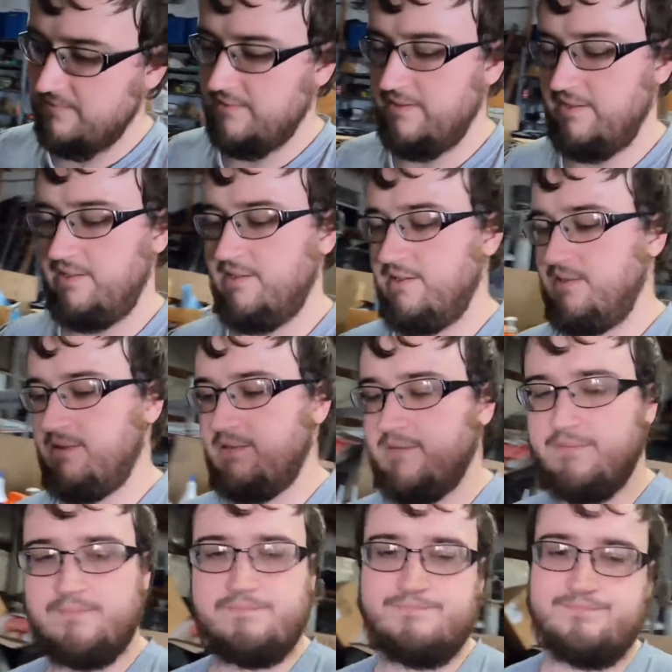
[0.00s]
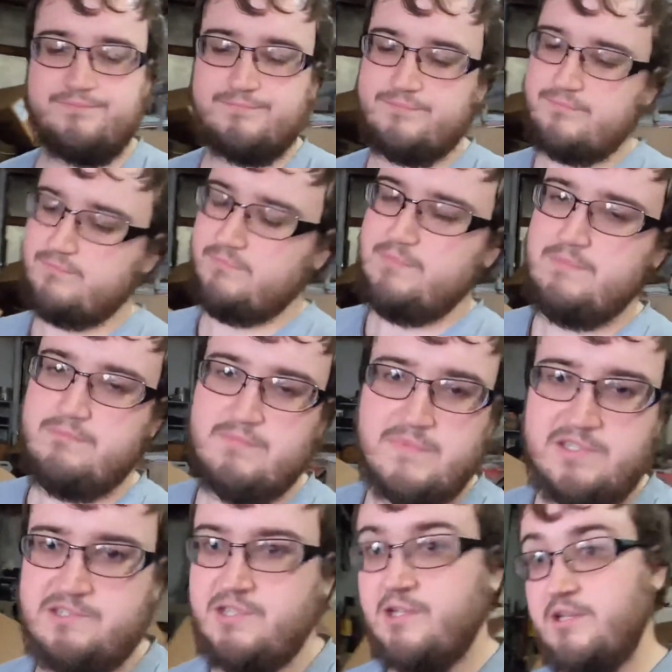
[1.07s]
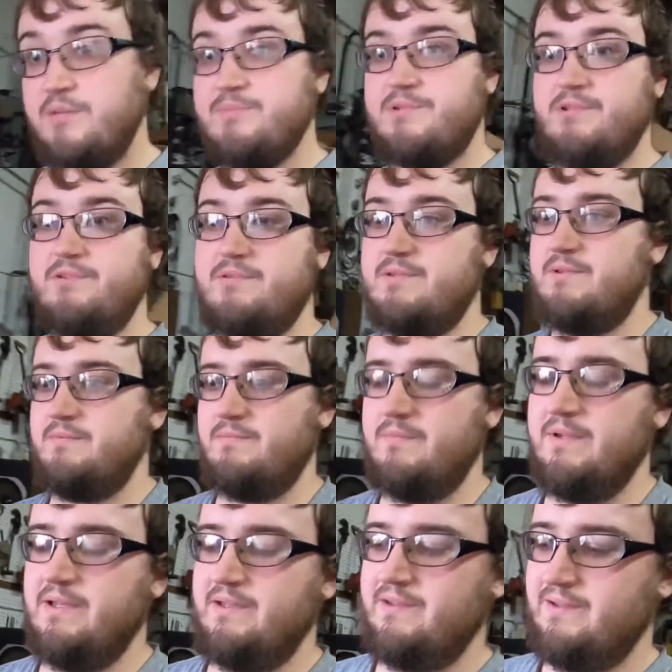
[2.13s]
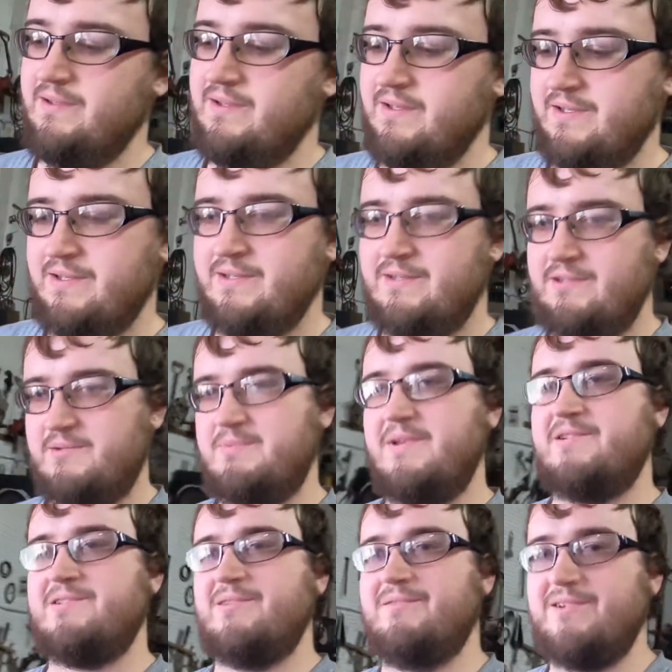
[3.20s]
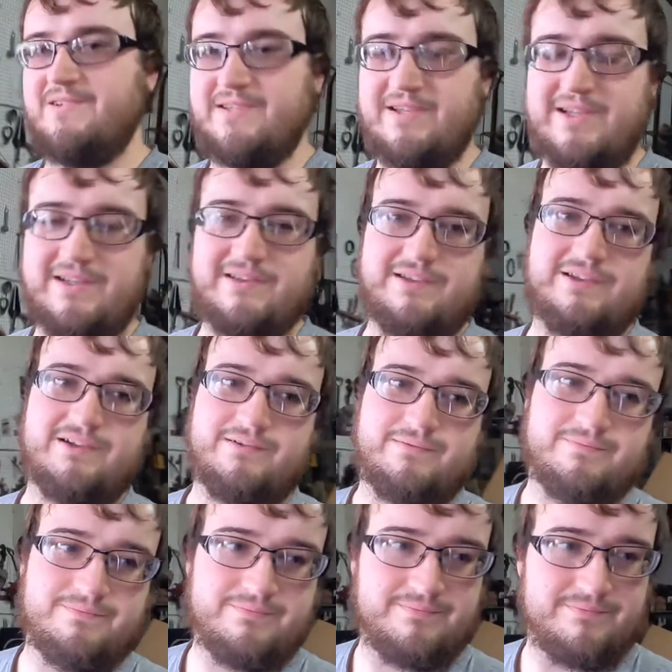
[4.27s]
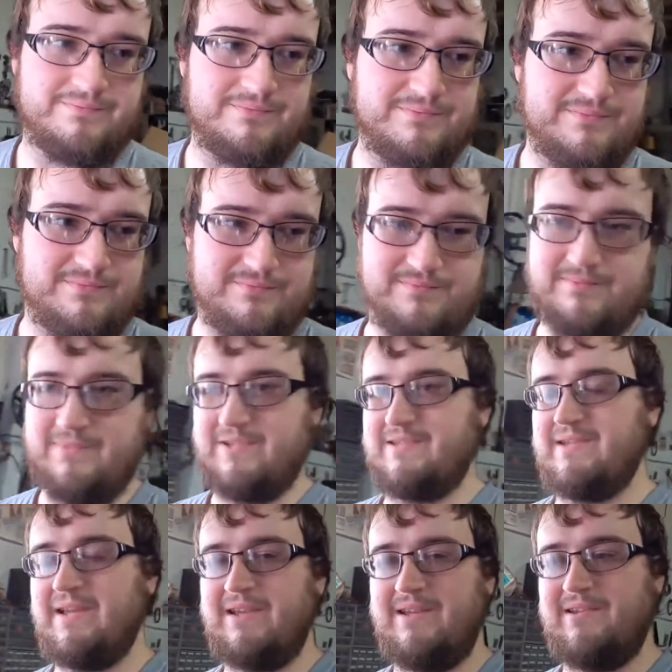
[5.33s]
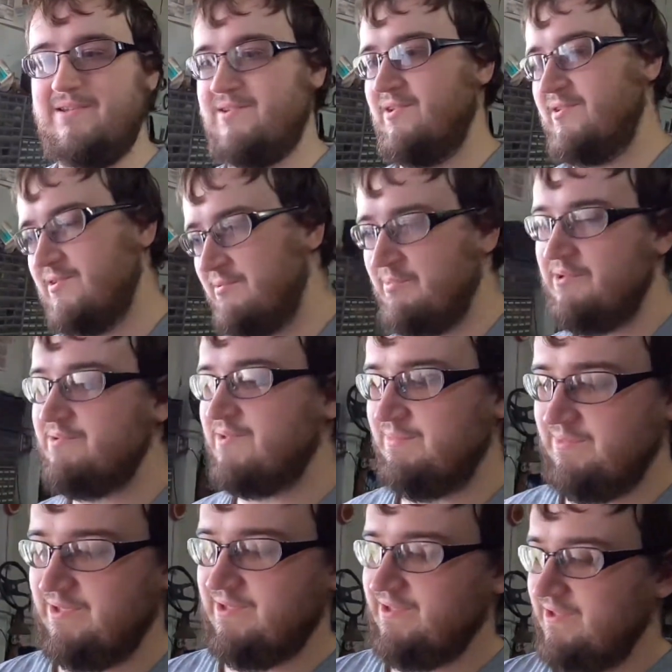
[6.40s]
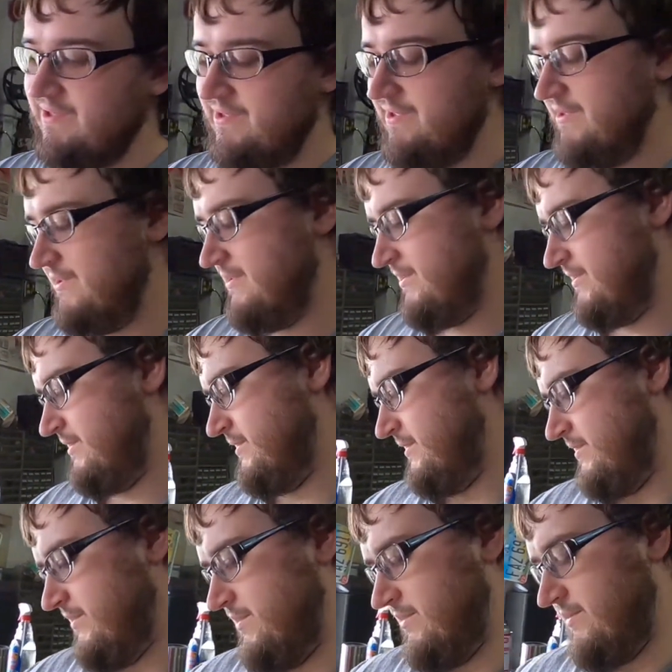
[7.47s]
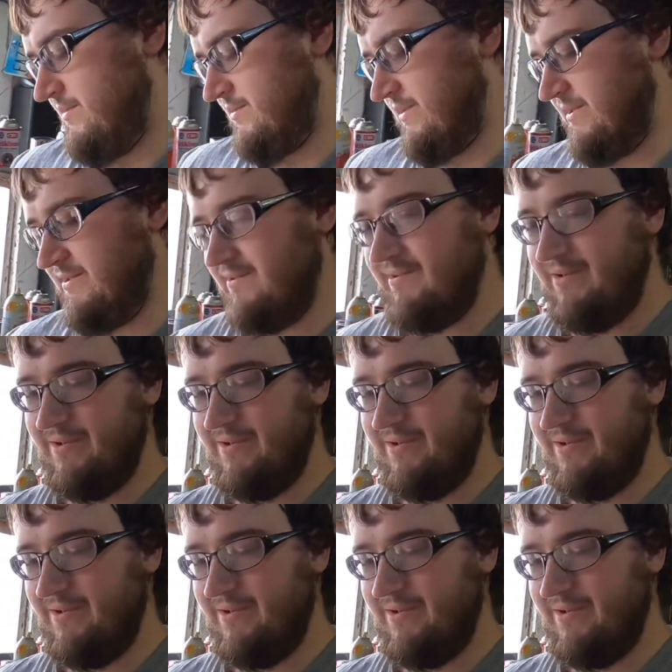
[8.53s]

and shit comes loose, especially when it's not, as tight as it's supposed to be. So,